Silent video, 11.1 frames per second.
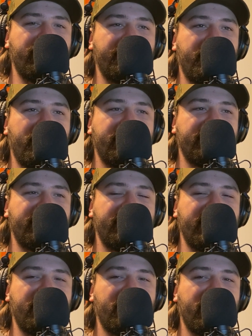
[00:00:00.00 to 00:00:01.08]
They're recording us because they
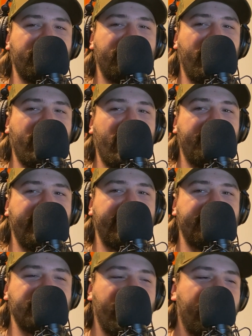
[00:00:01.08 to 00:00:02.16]
think we're gonna fuck up at
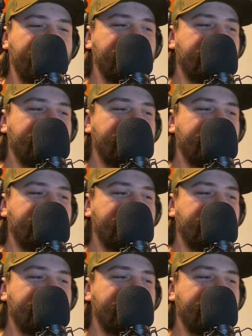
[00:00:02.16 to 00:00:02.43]
our job.